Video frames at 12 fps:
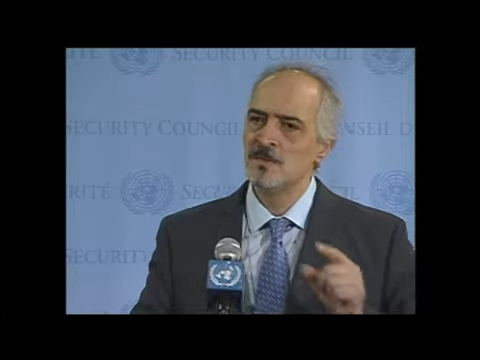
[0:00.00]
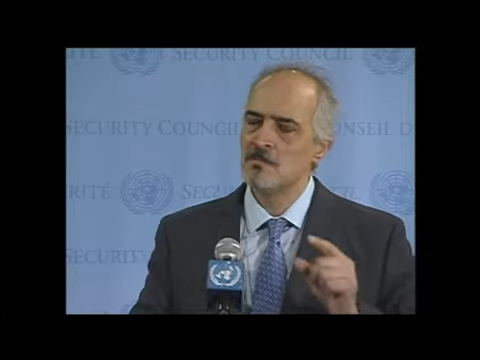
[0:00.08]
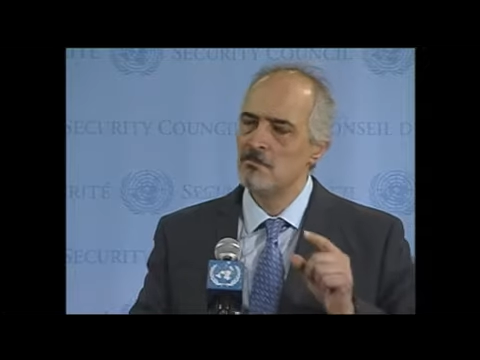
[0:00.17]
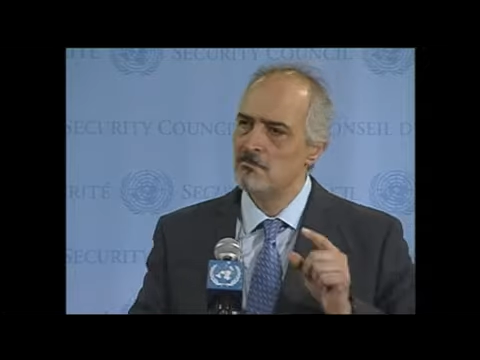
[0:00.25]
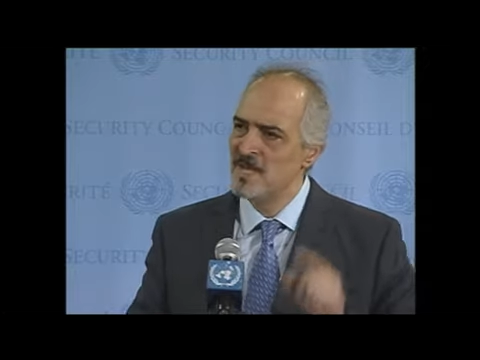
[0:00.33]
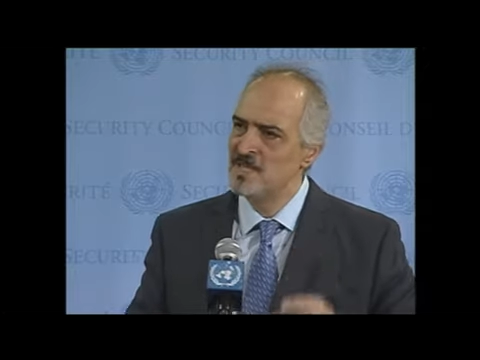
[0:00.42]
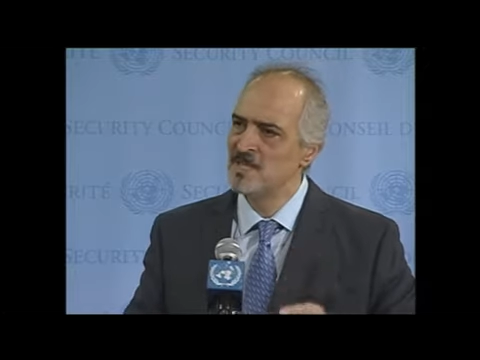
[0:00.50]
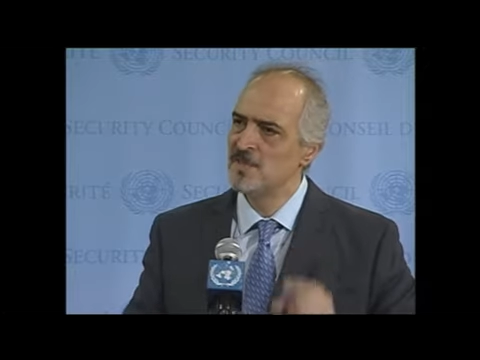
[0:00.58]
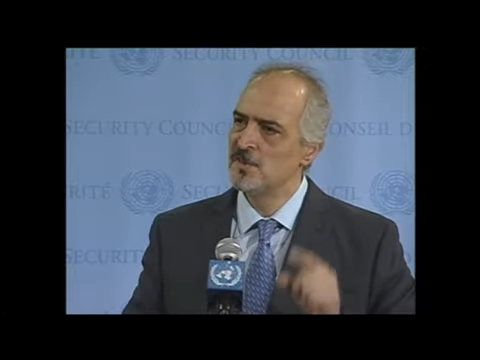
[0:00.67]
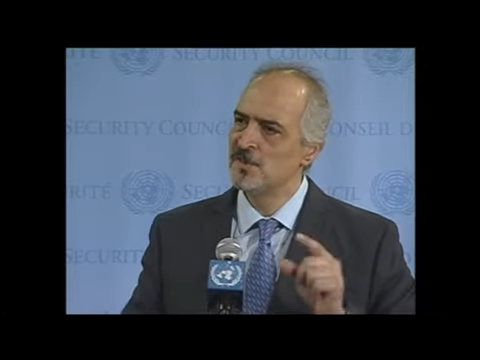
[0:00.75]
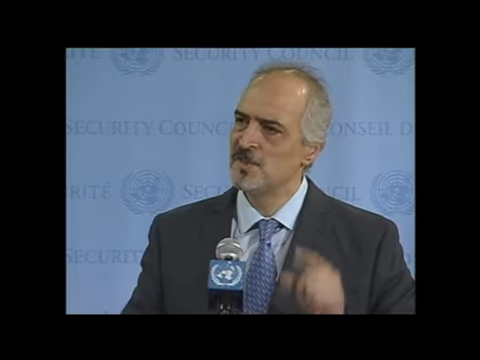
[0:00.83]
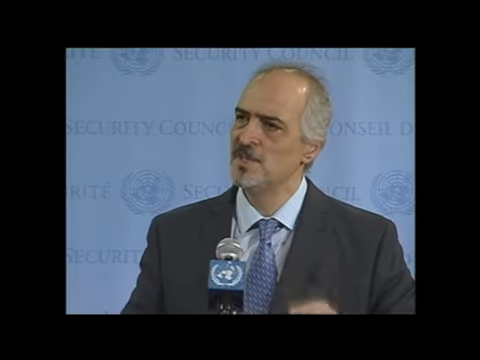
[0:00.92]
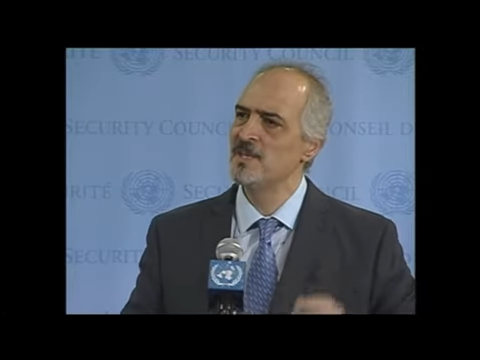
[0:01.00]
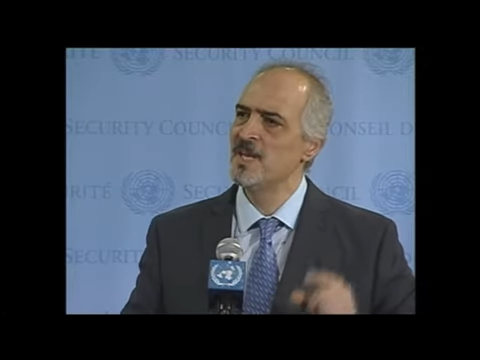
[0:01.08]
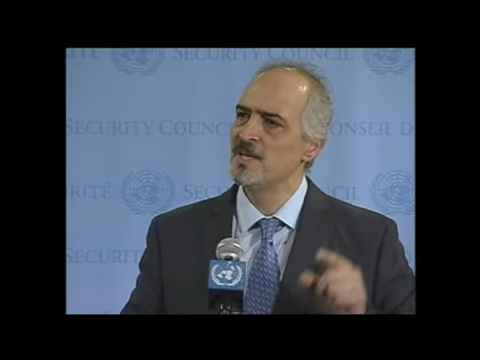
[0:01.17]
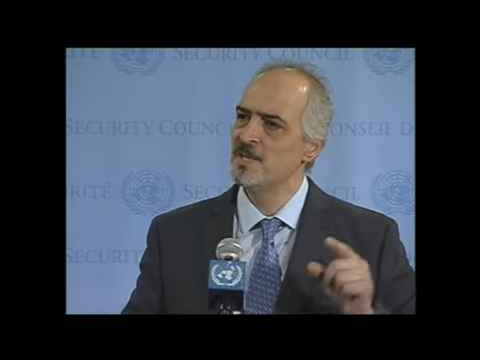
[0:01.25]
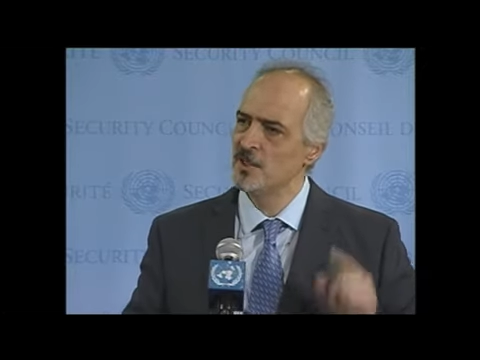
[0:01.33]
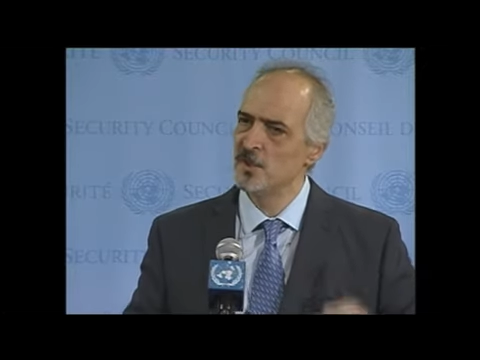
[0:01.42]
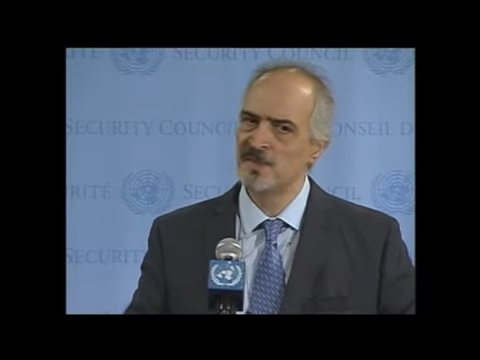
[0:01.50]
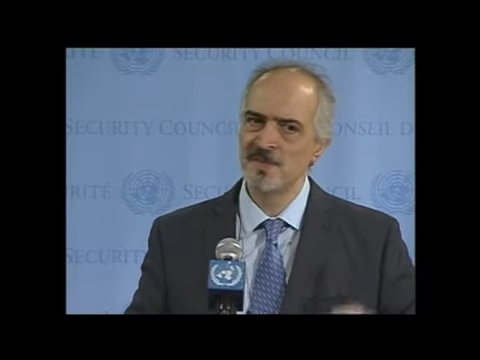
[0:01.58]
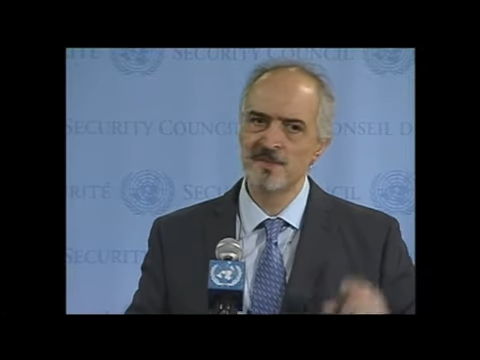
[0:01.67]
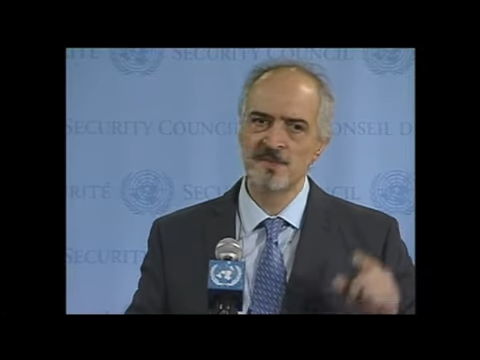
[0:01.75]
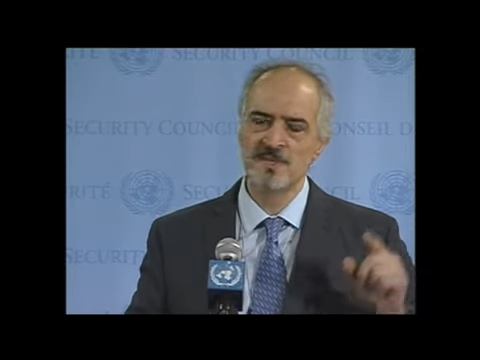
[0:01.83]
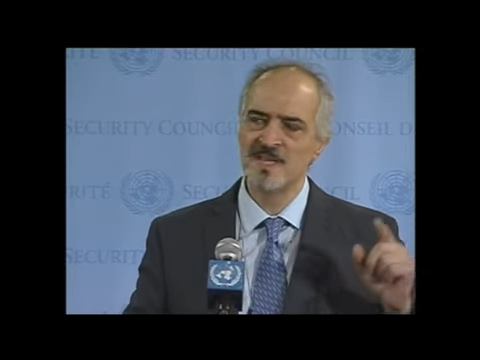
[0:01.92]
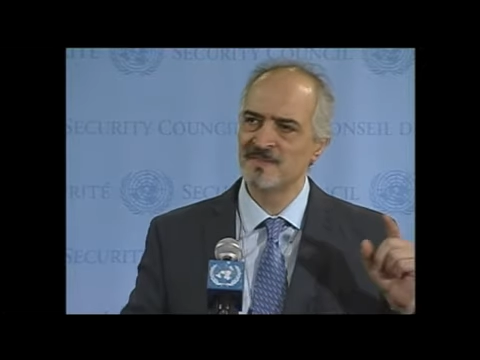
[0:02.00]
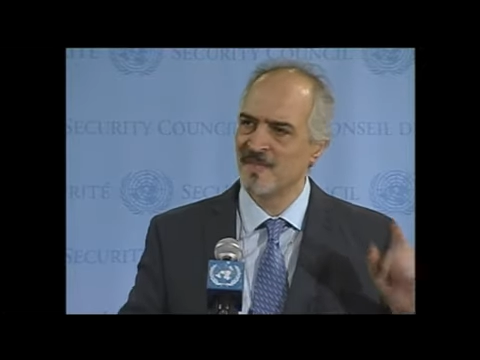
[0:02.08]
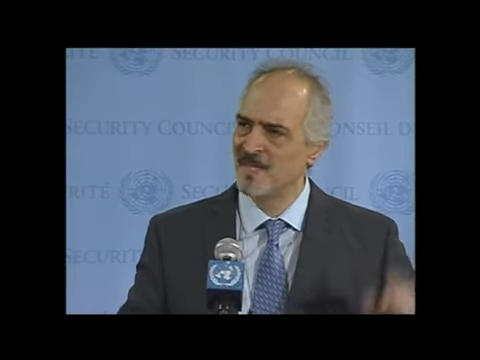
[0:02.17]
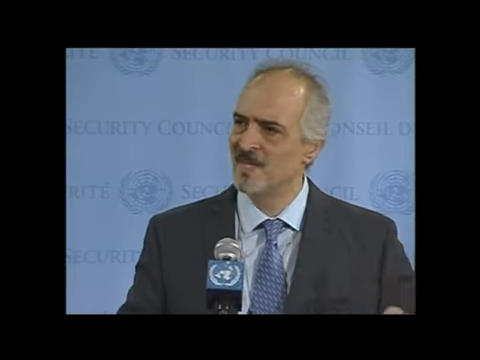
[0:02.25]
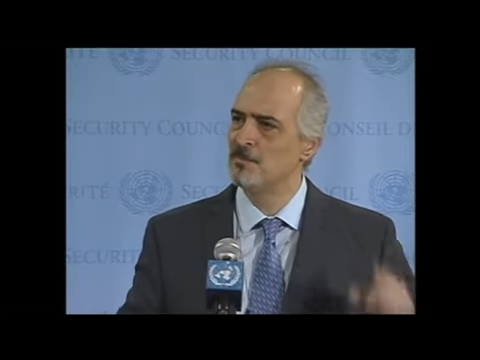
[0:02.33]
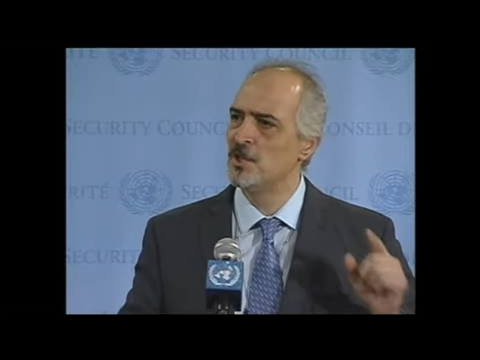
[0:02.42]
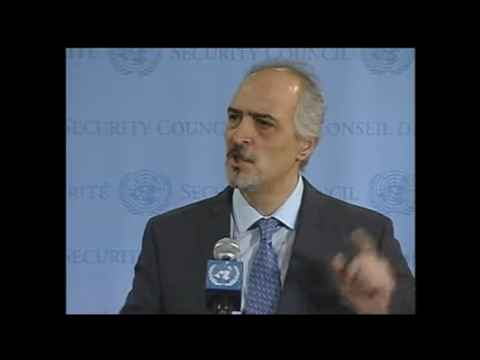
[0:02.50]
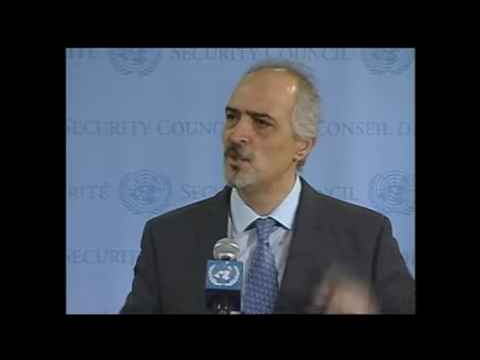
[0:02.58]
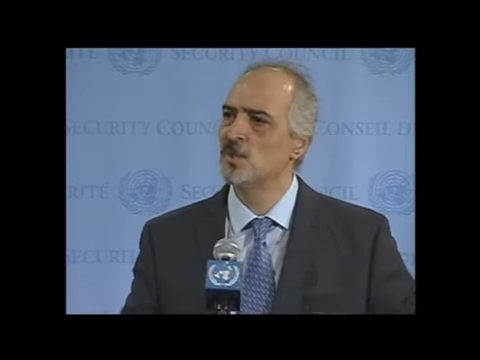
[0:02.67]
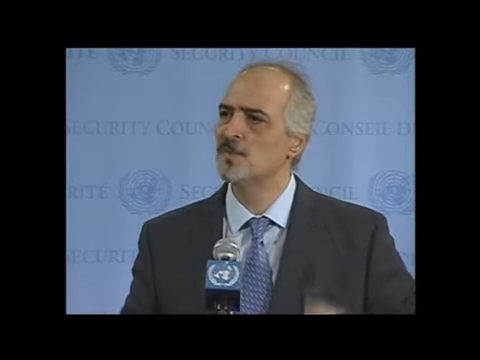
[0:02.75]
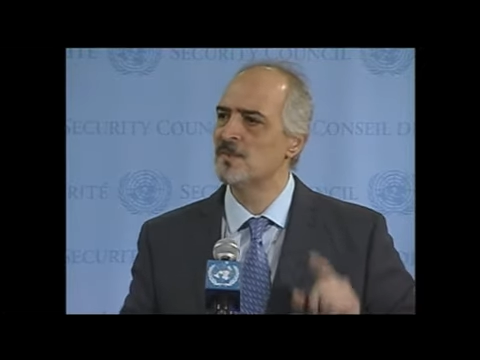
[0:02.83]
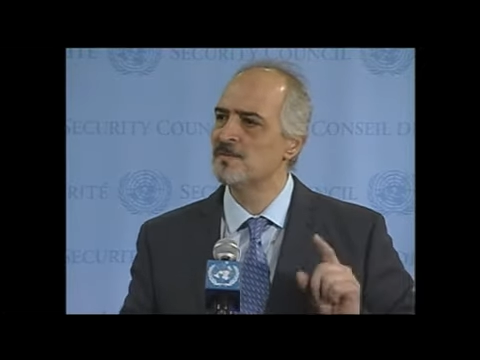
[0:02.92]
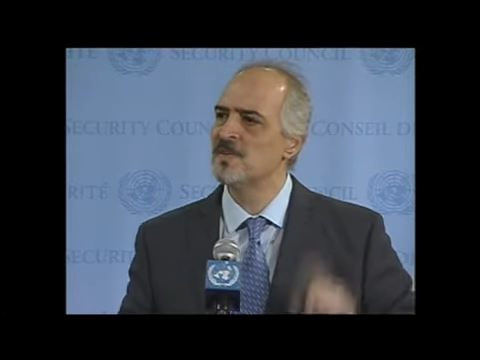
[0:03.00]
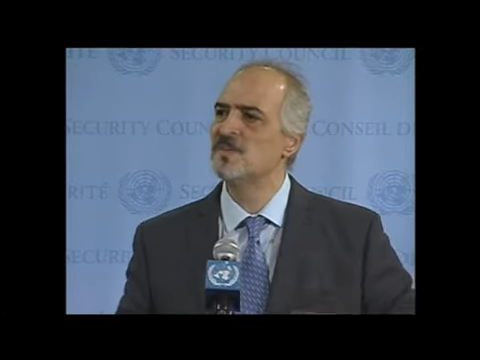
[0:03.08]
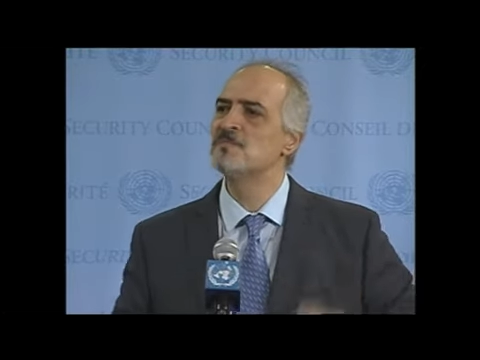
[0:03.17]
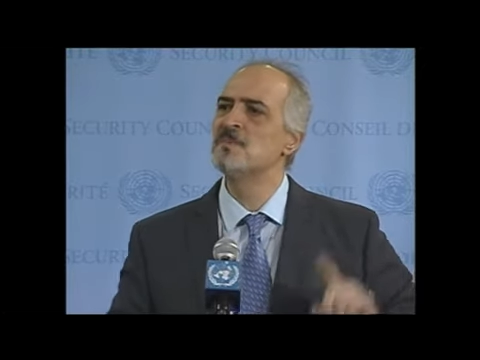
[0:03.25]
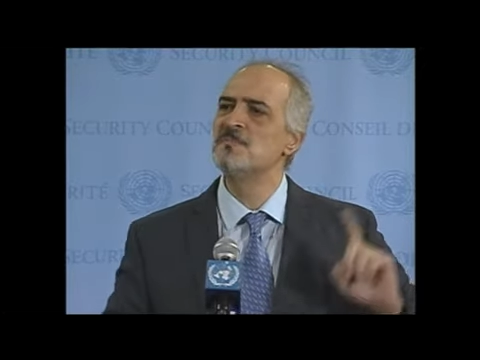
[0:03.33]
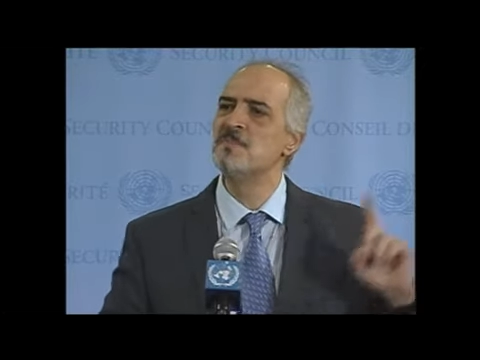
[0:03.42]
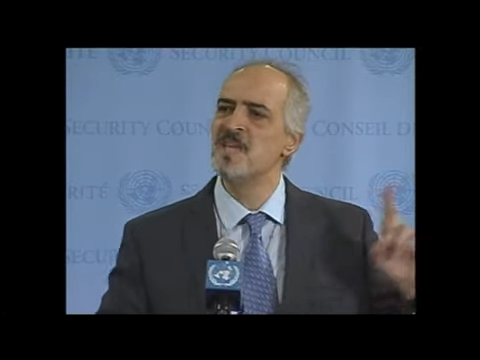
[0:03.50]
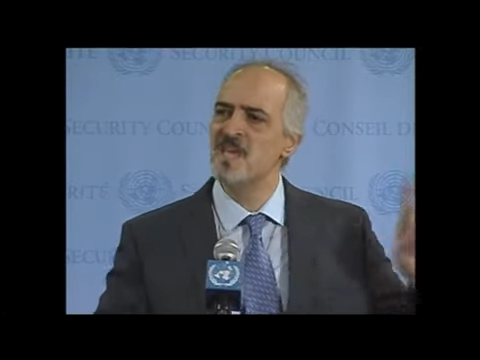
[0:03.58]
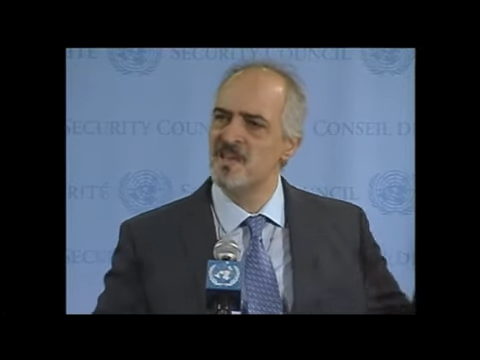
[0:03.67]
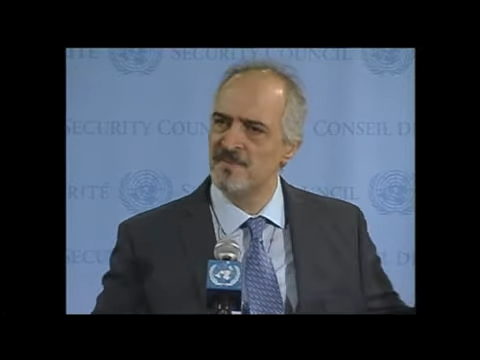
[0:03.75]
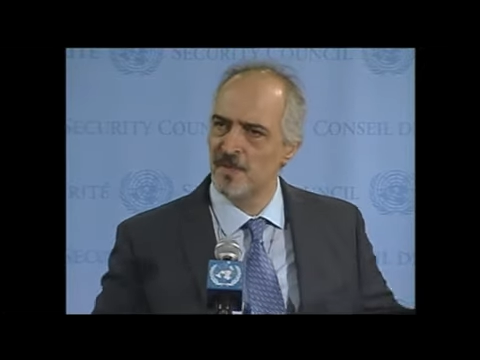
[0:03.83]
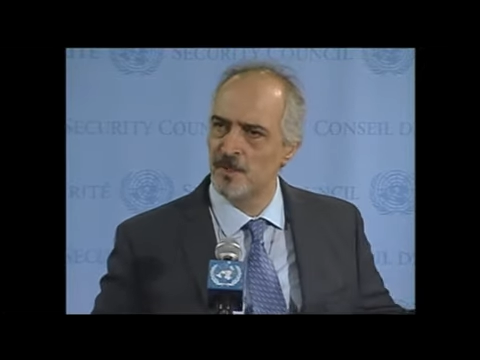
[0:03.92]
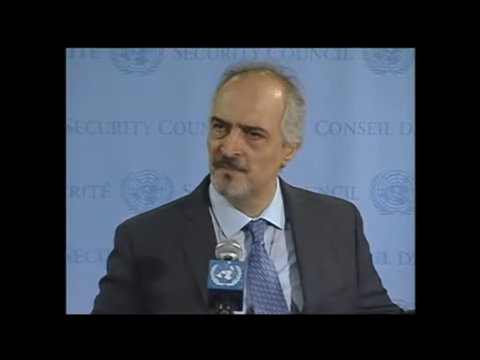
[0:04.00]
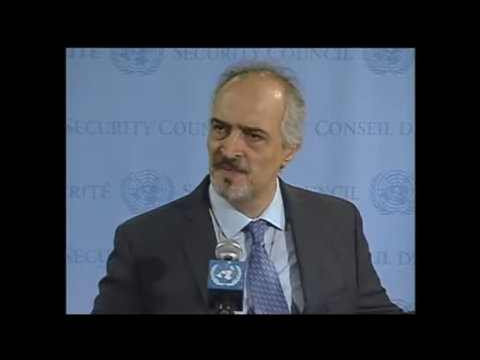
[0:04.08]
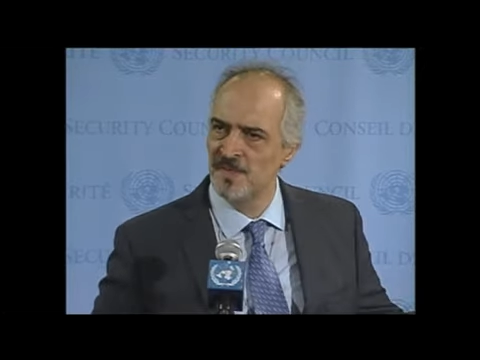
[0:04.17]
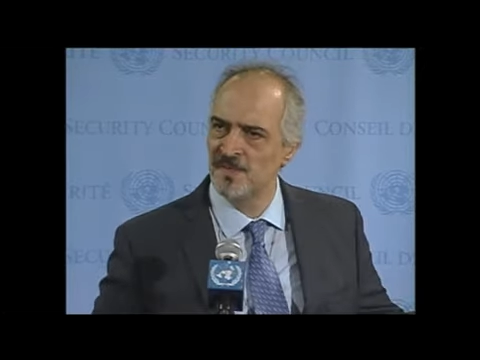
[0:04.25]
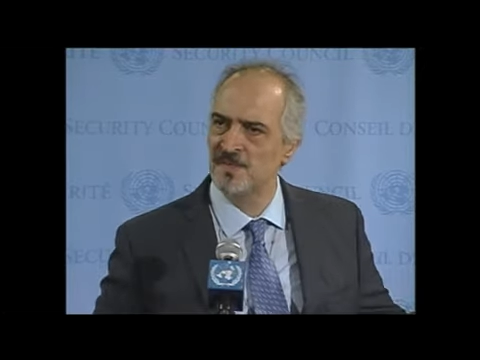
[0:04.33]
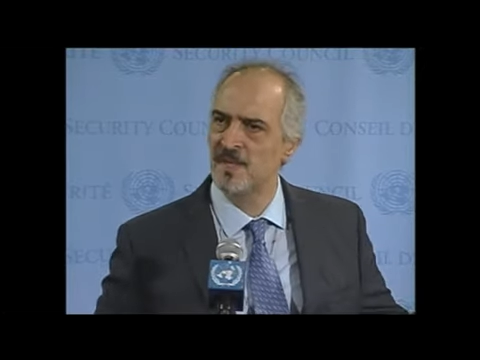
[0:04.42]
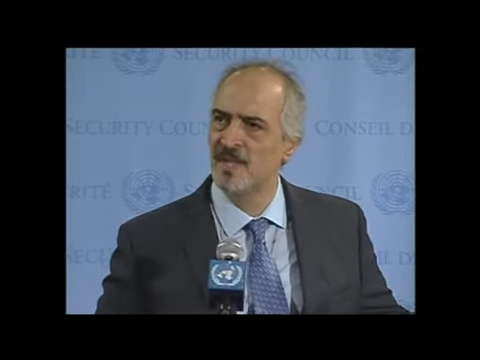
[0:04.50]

Many Syrian innocents got killed because of this misbehavior of these